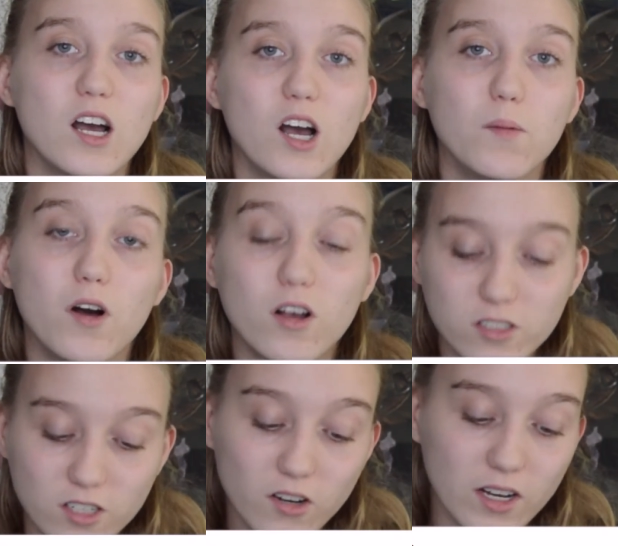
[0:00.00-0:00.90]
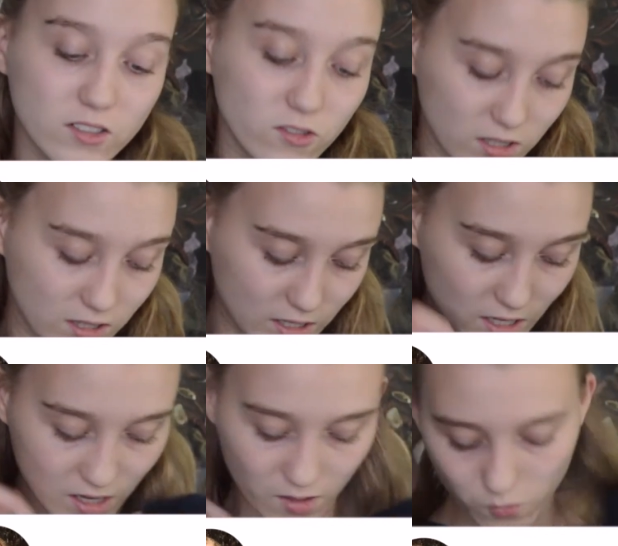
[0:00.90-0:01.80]
Also, as you can
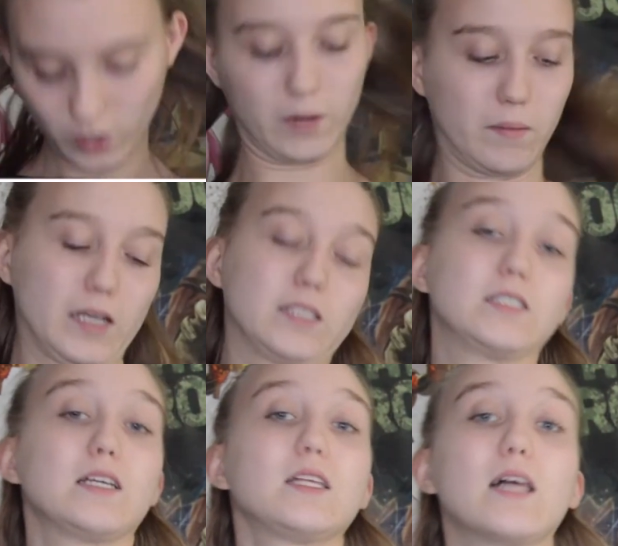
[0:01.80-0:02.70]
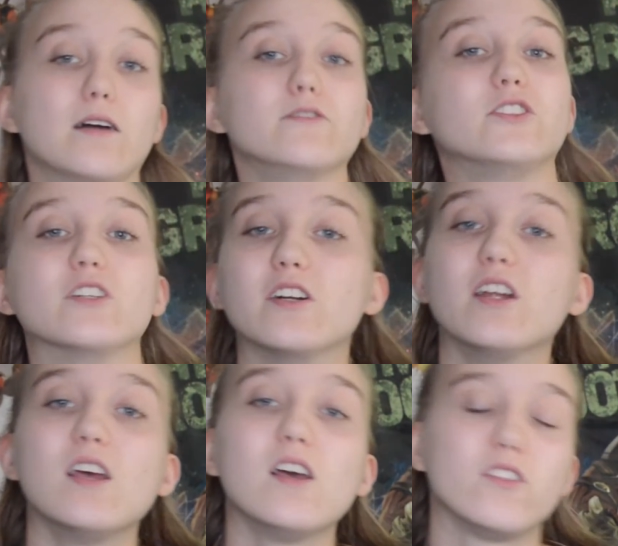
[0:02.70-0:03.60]
see, I'm wearing my Sand Cloud
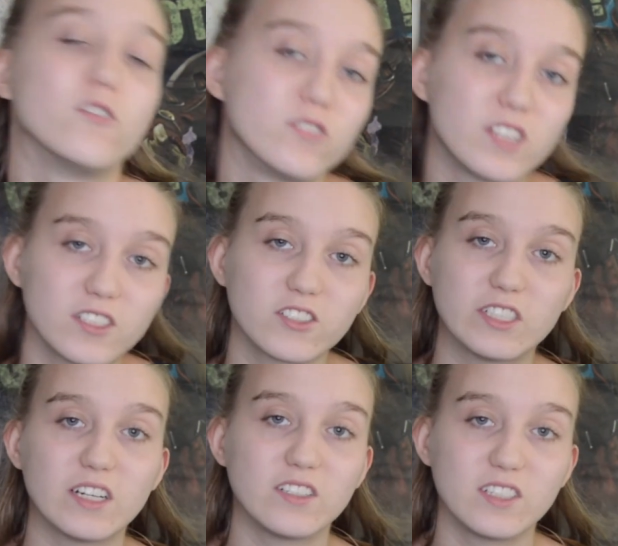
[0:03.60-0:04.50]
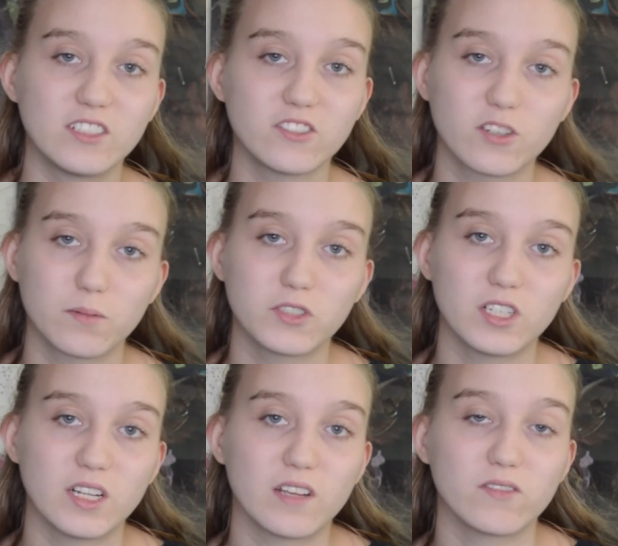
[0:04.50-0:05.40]
shirt. Those links are down in the
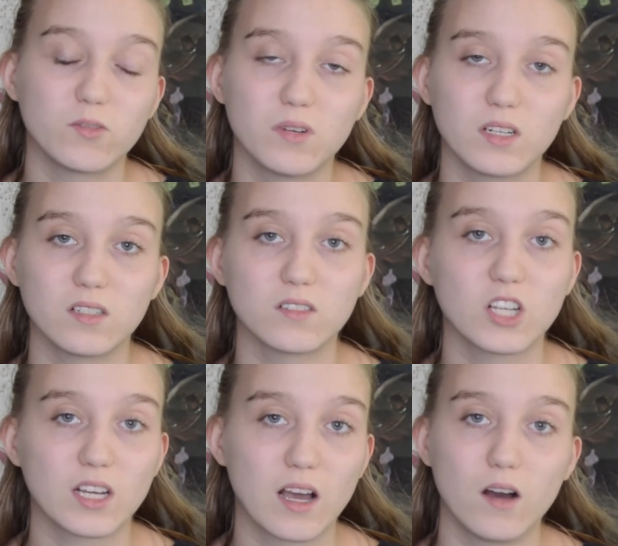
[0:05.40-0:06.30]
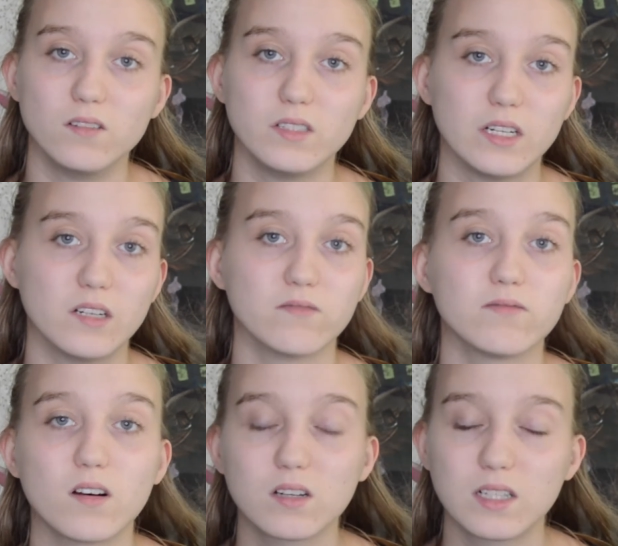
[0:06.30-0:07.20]
description if you want to check out their
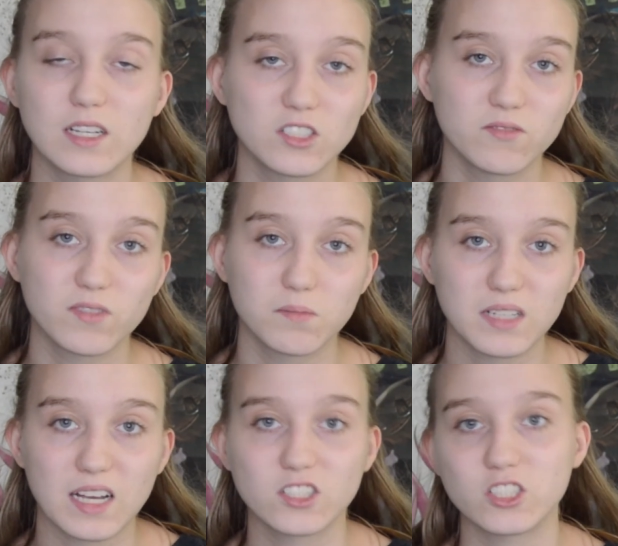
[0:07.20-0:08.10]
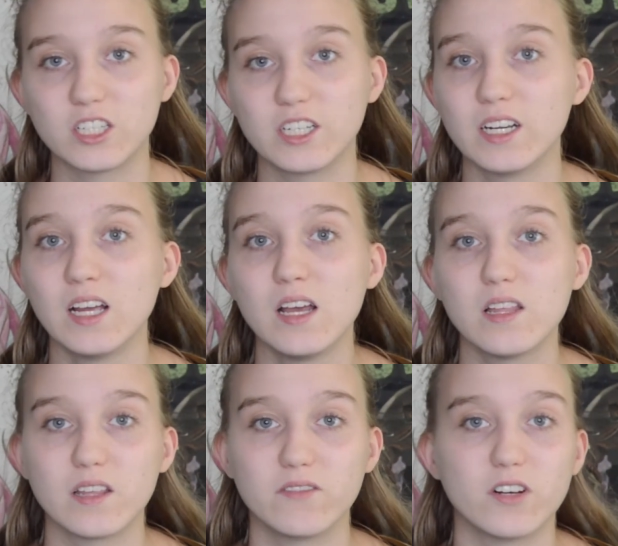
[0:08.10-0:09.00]
fall collection from last year.
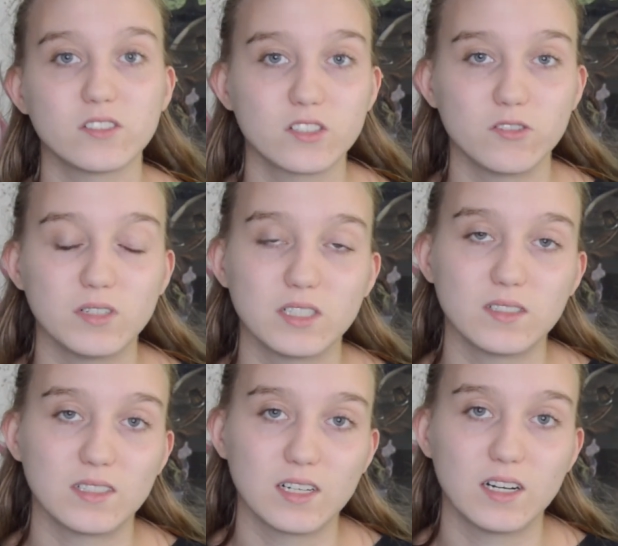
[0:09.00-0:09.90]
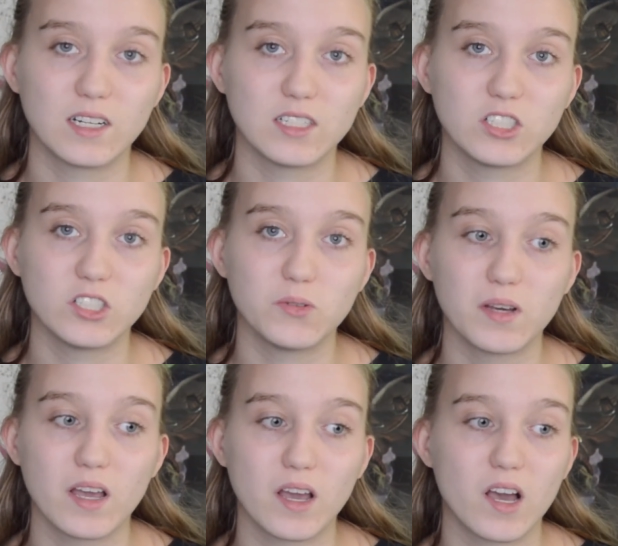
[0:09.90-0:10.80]
They've also recently gone into
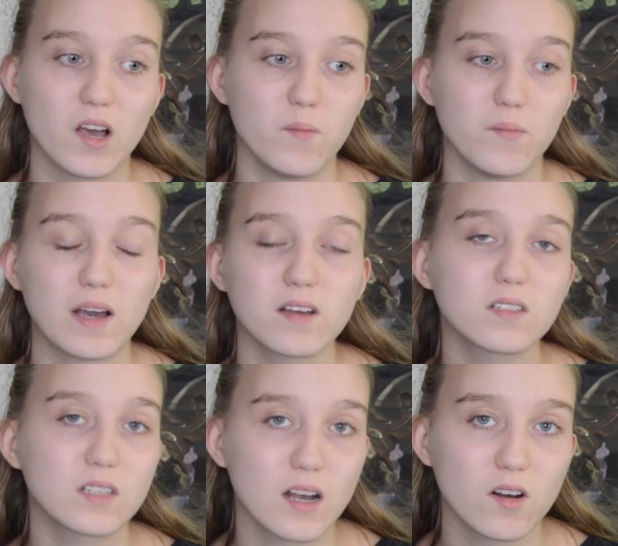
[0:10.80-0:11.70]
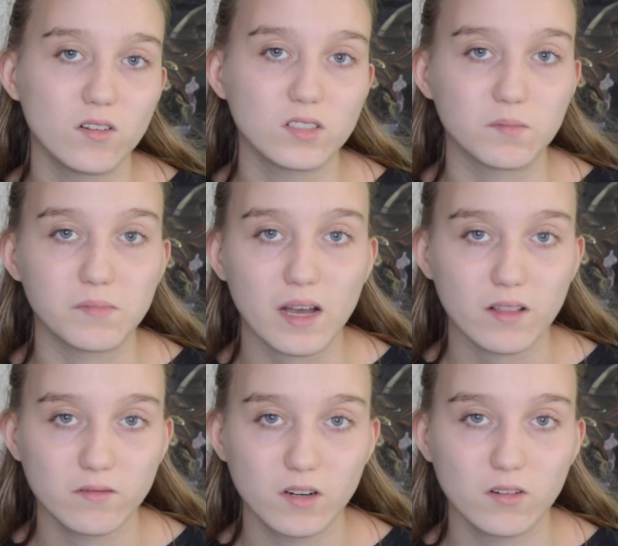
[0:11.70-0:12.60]
doing bath towels and
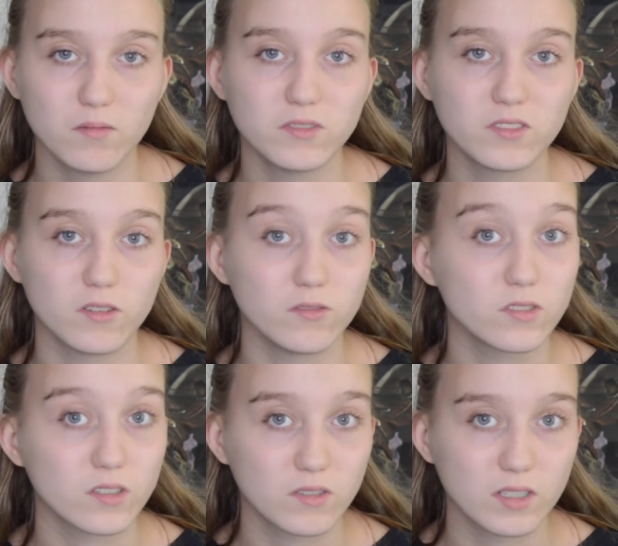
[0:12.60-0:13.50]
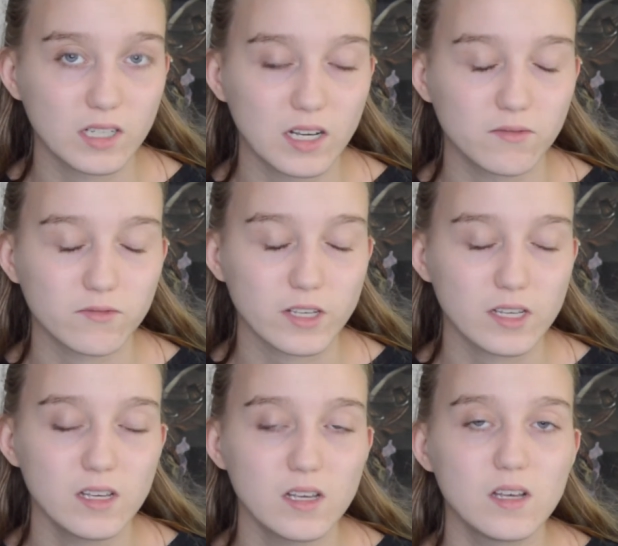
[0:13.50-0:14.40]
bathrobes. Those look really
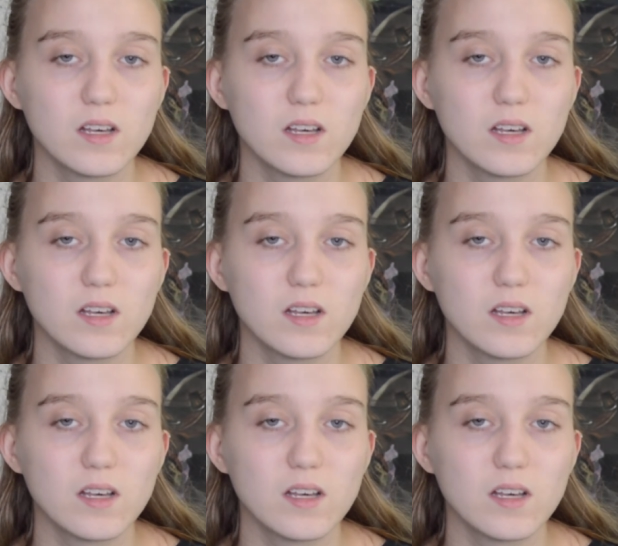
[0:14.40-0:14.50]
comfy.